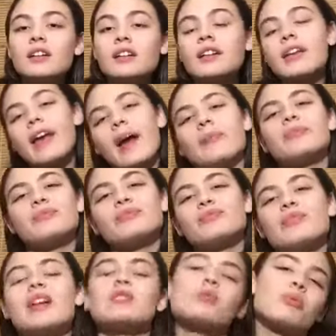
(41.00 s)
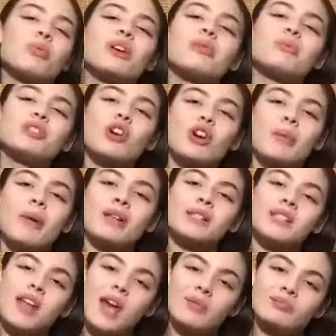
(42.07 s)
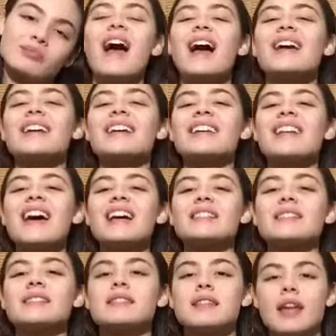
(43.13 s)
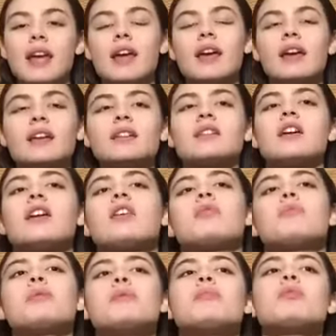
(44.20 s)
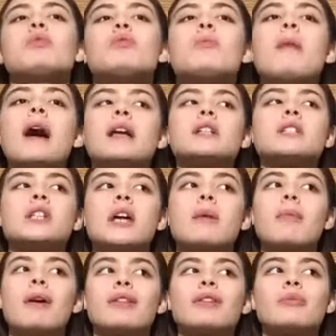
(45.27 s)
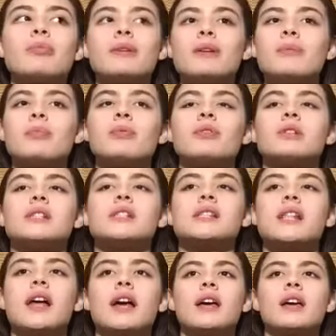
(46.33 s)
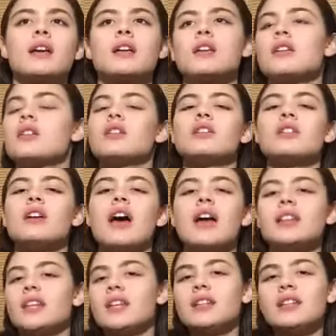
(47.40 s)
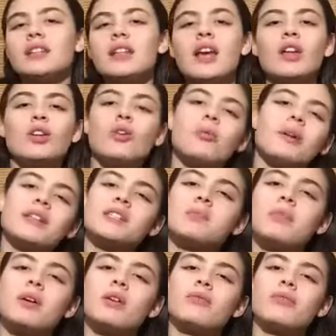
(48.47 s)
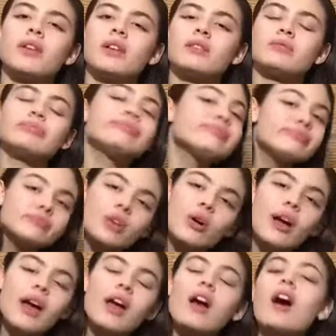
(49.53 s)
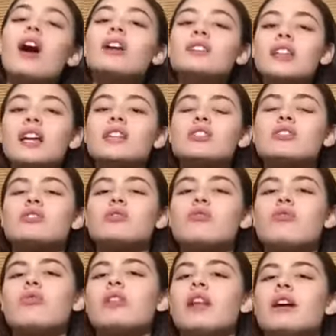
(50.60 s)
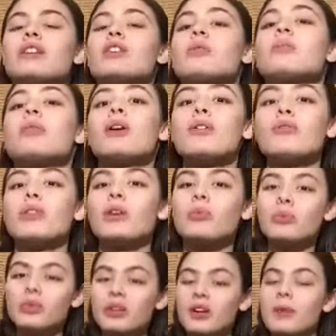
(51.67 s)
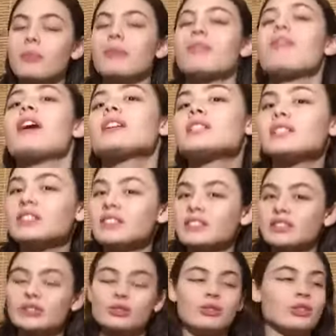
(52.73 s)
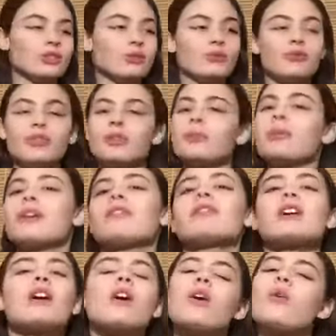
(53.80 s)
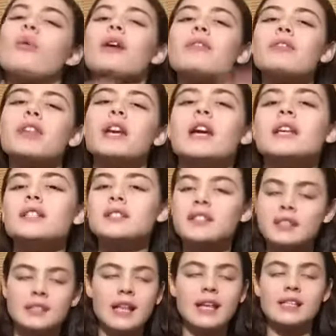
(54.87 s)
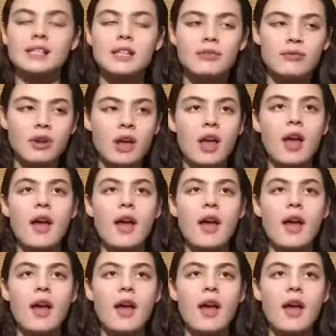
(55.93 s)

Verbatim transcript: yeah that's what we're going to be talking about today i cannot stand people who body shame other people it's like at the end of the day nobody's perfect Okay? Unless you feel like you're perfect with your imperfections or you feel perfect, whatever the case is, that's different.